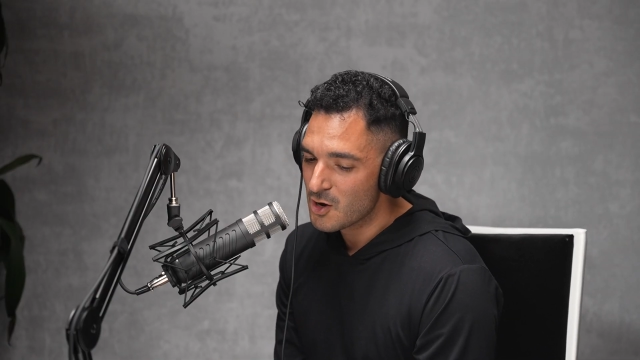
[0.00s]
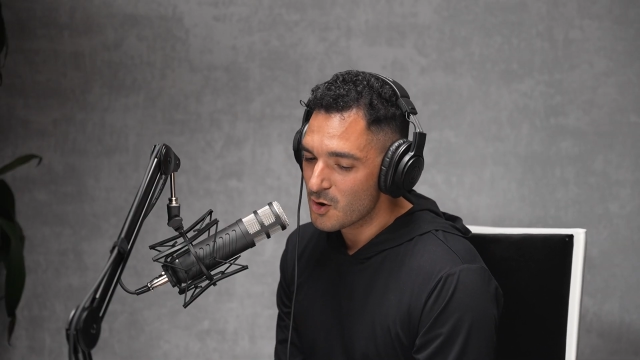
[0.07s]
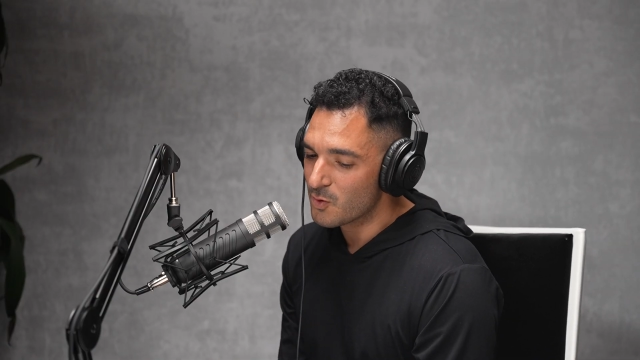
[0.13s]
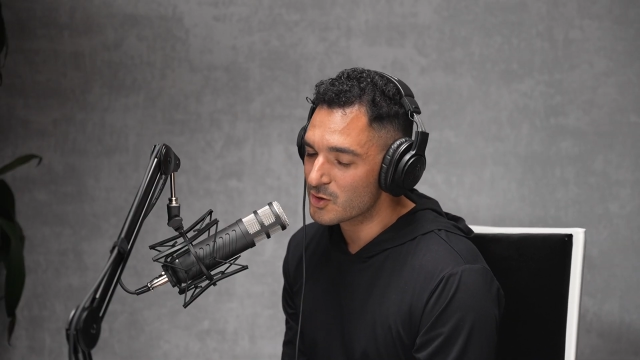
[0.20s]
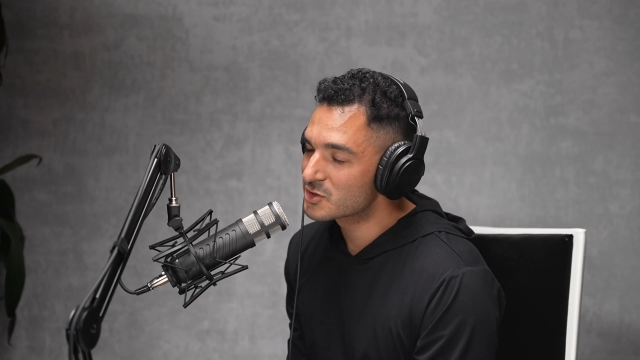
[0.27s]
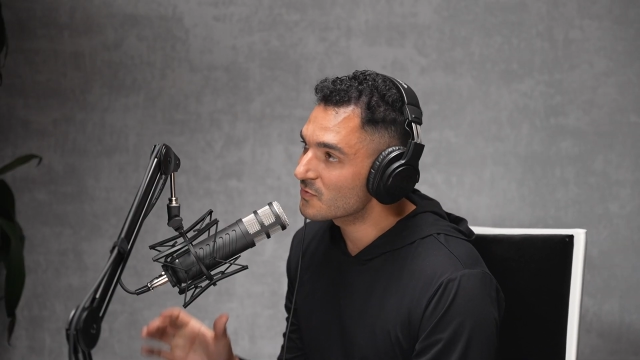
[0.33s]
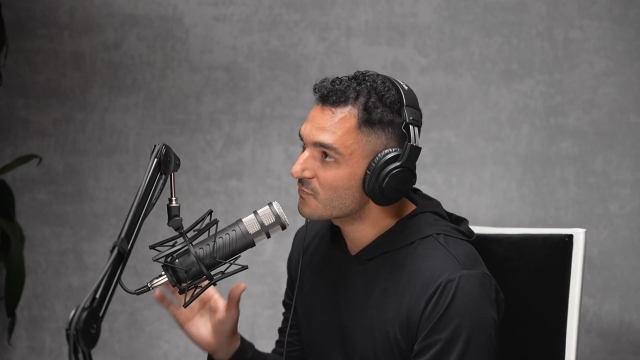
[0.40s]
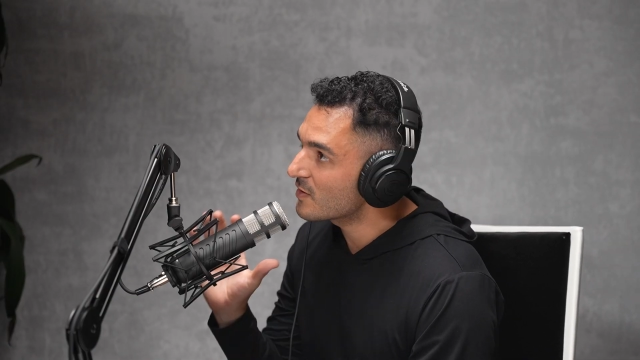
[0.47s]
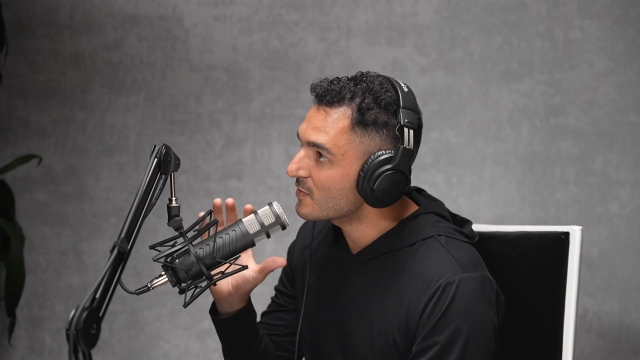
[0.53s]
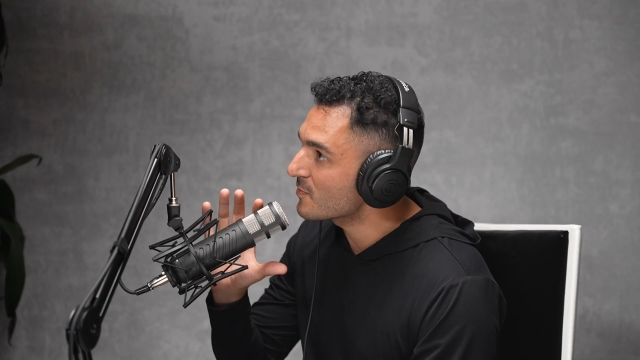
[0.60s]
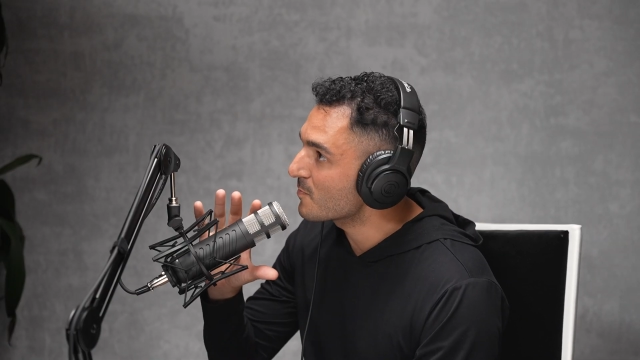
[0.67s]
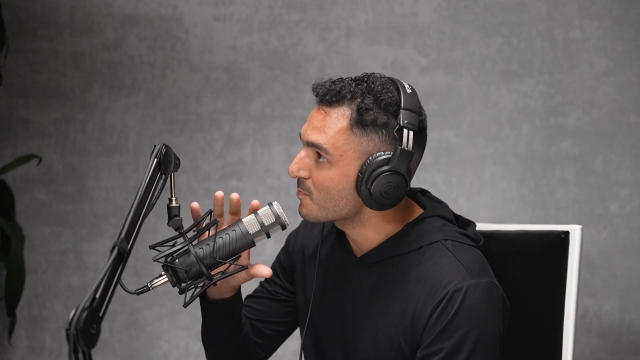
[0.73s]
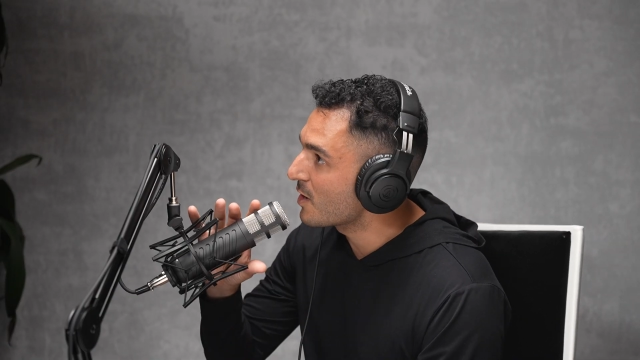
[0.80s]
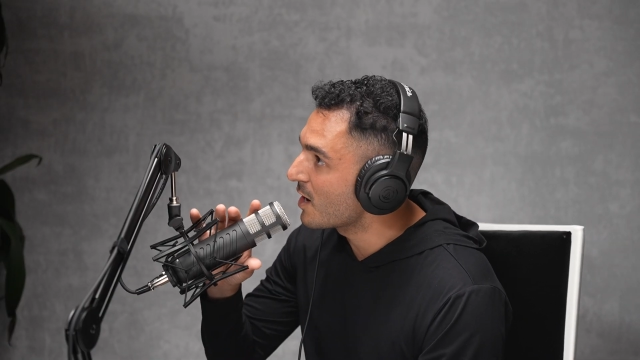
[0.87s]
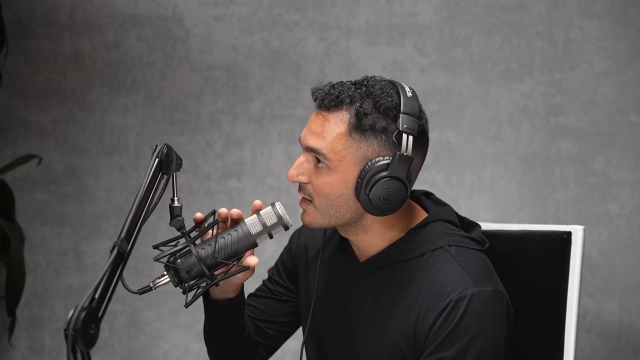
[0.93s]
What's your
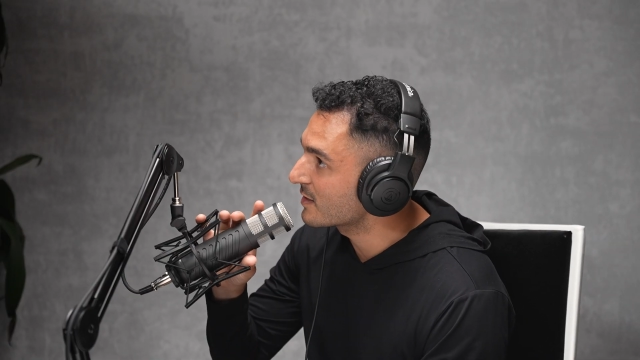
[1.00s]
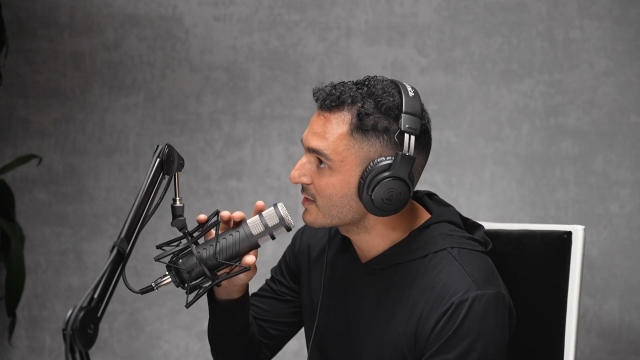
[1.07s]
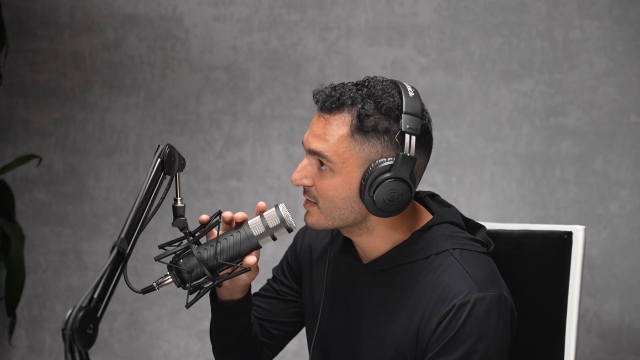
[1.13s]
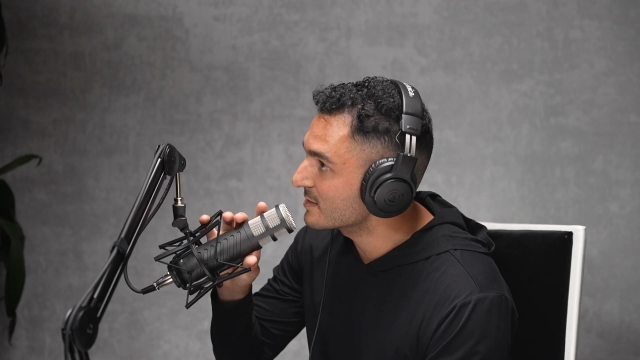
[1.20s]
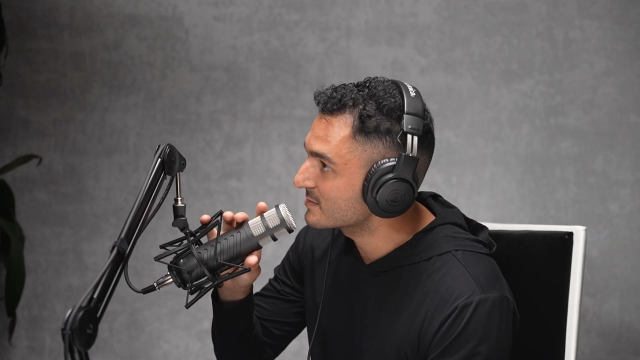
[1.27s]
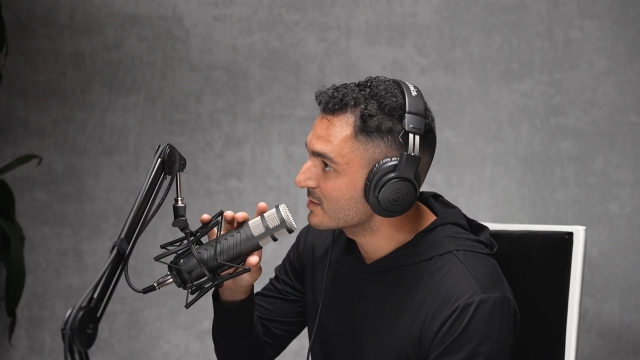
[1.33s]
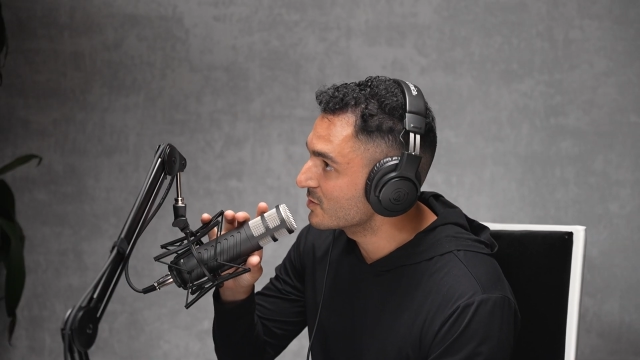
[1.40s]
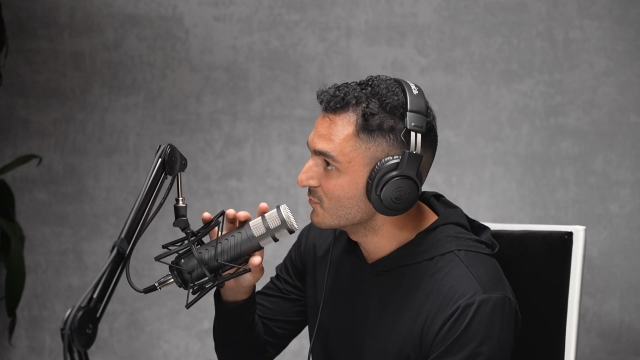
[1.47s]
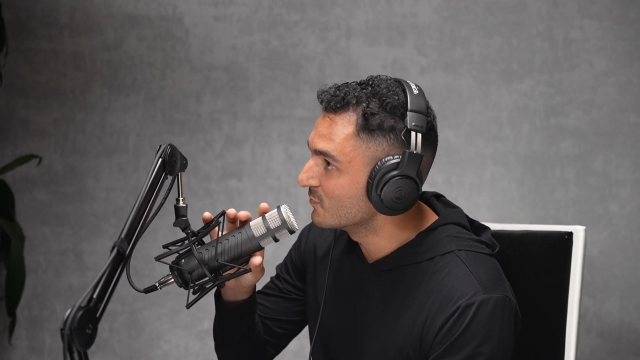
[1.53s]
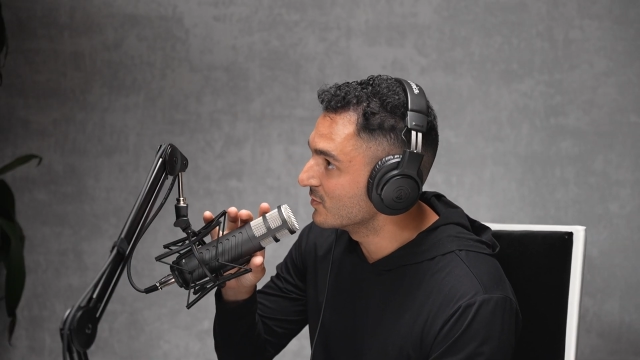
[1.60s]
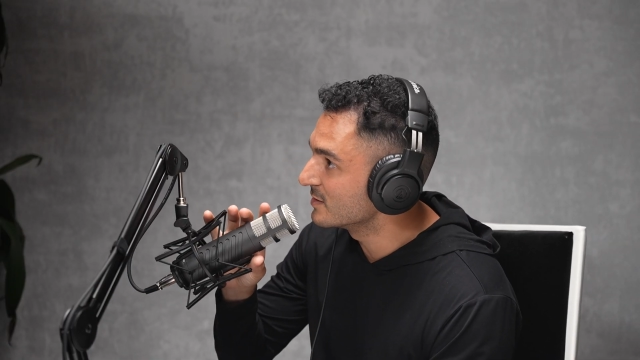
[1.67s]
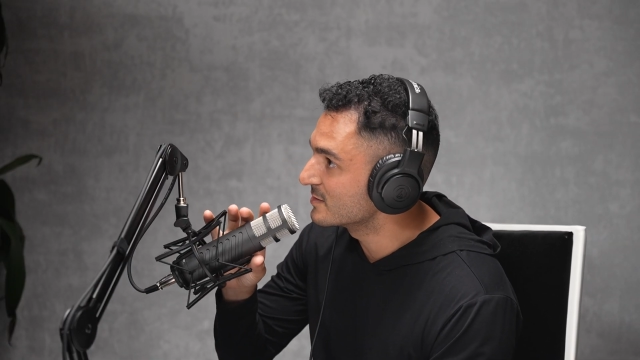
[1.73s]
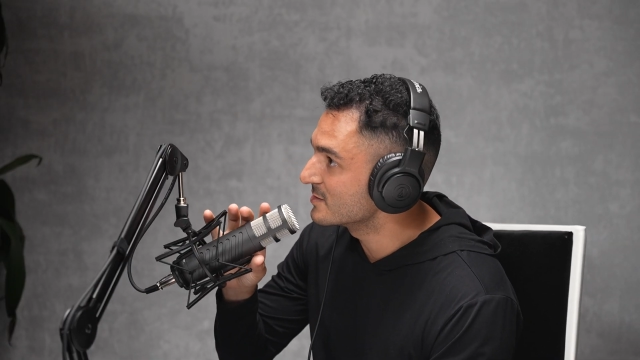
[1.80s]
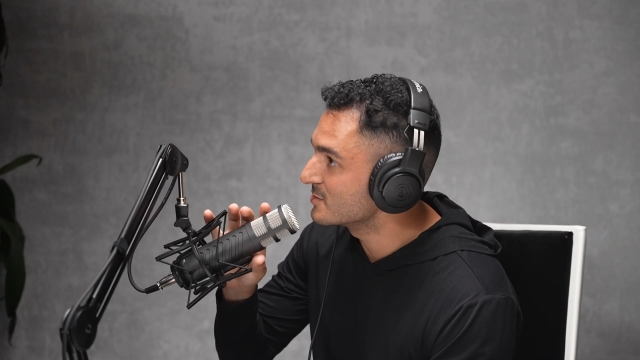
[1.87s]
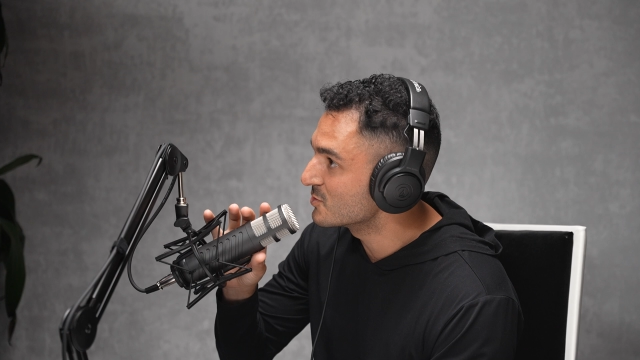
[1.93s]
favorite podcast that you've listened